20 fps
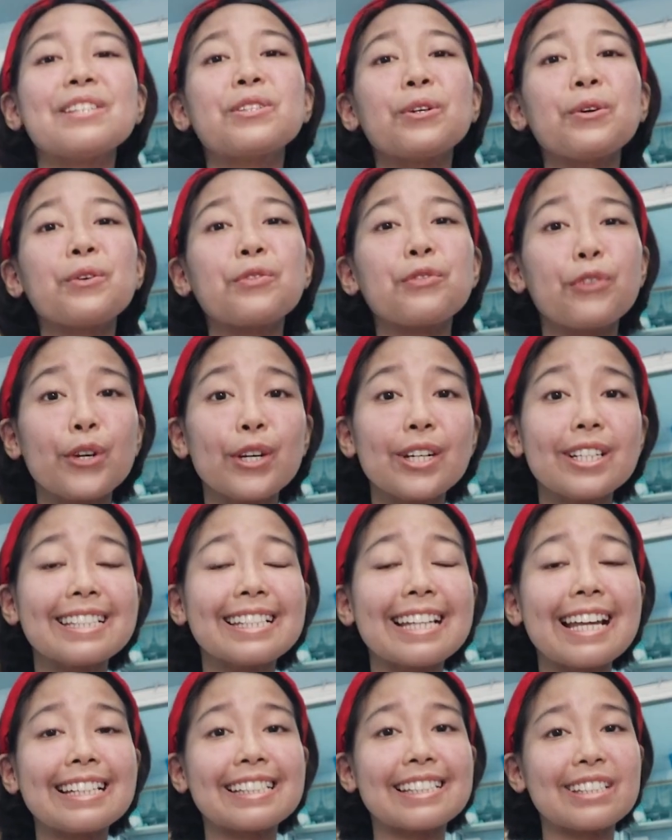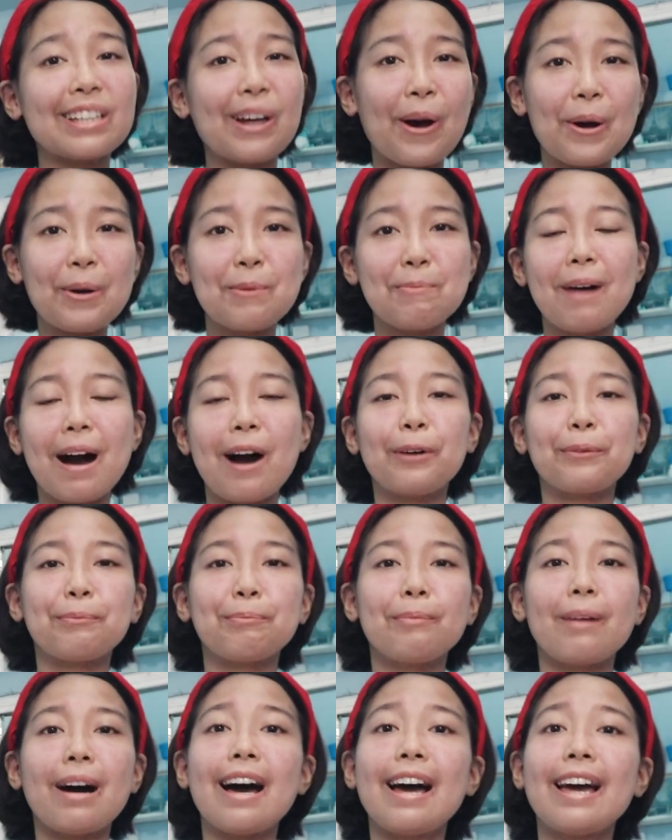So first, let's talk
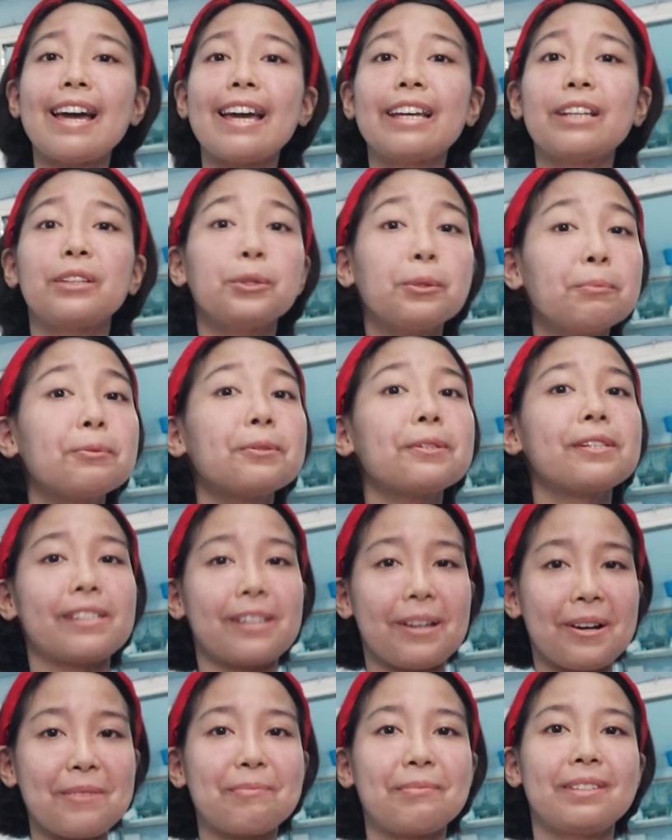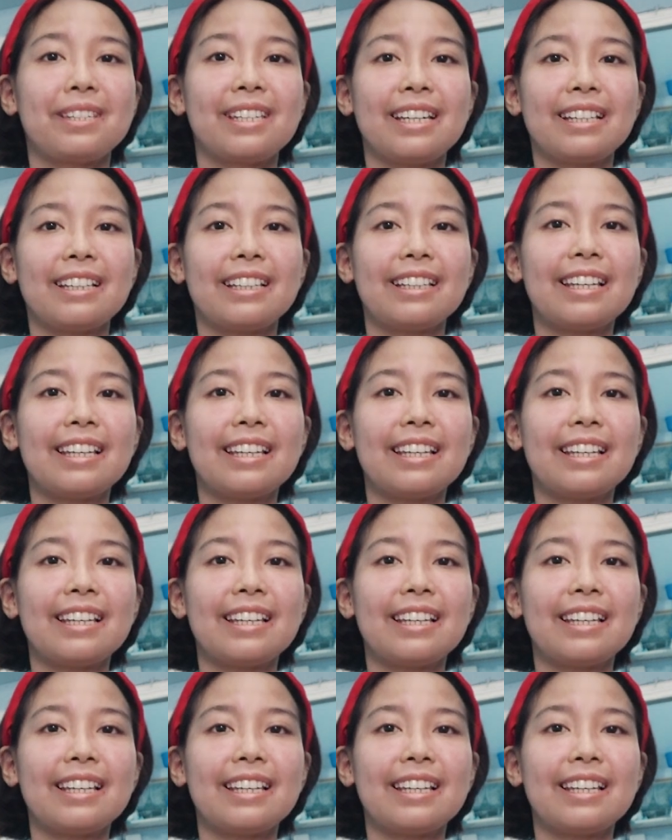about my lupus update.